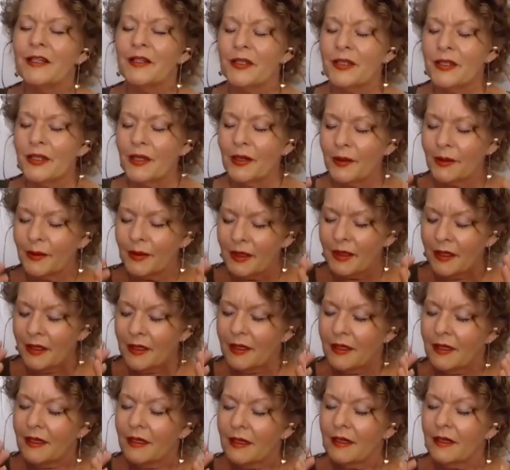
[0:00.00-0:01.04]
So
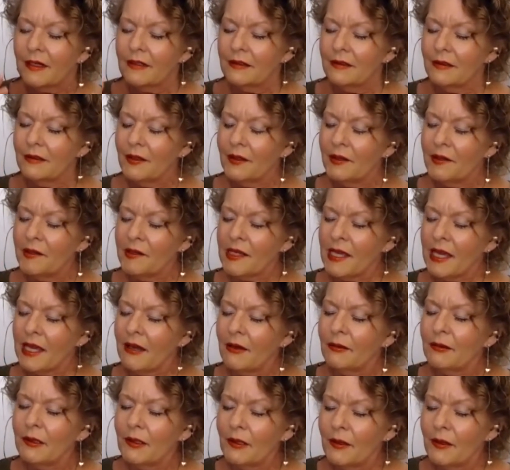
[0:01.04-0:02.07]
look
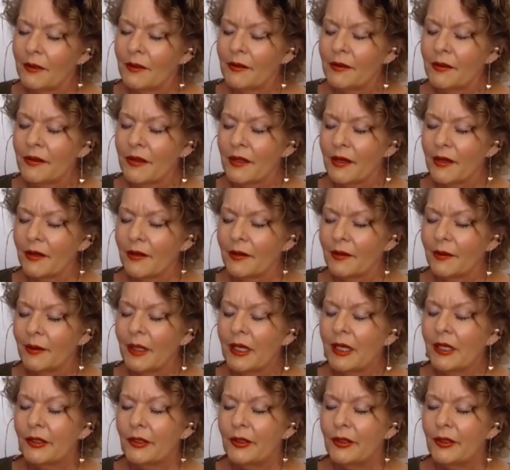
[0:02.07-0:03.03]
how long, though,